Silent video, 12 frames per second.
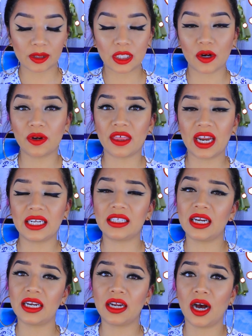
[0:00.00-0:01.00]
I'm sorry that I
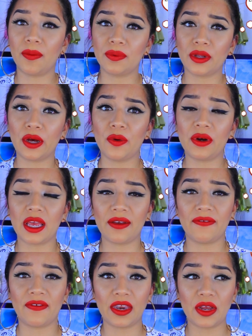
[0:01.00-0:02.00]
didn't upload
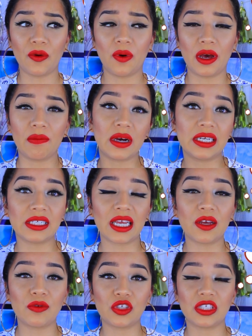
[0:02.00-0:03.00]
a video on
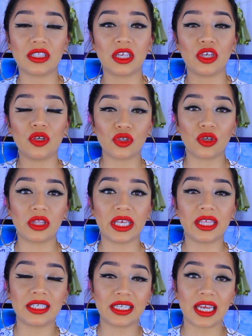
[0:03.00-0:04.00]
Monday, which is
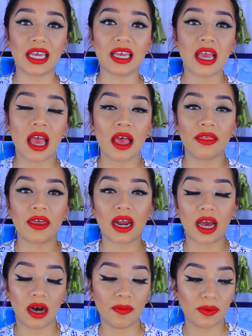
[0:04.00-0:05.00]
usually the day that
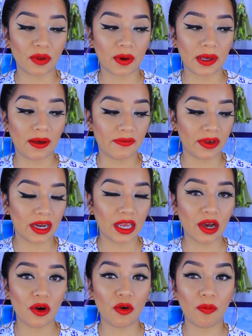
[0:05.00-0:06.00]
I upload a
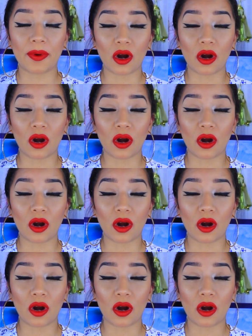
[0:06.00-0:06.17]
video,